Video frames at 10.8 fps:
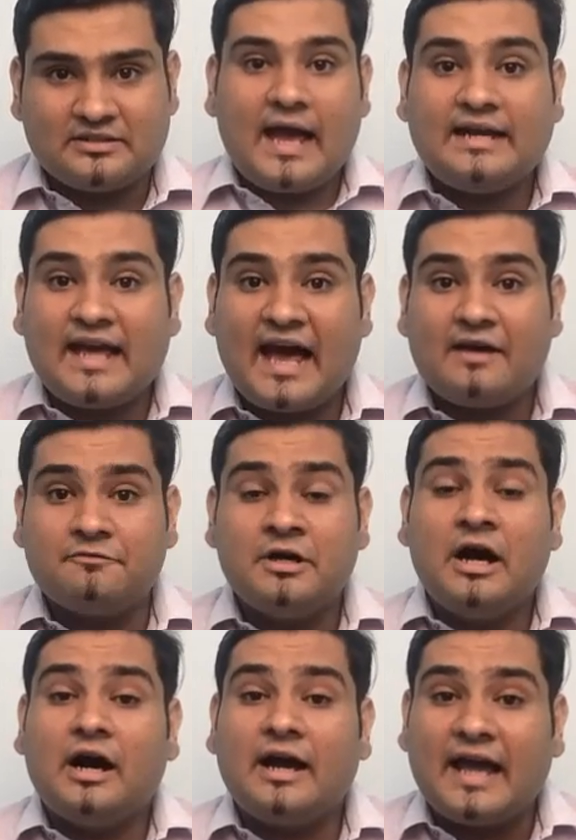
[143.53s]
and have
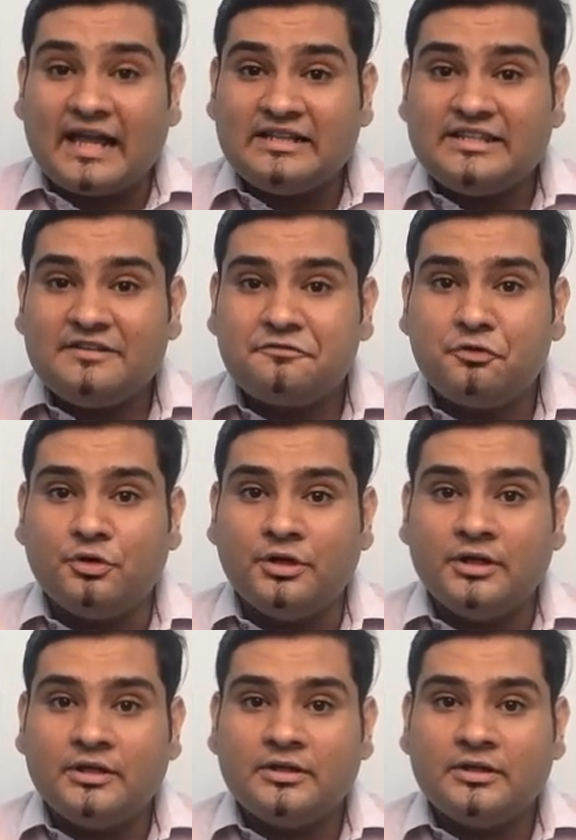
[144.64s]
a healthy food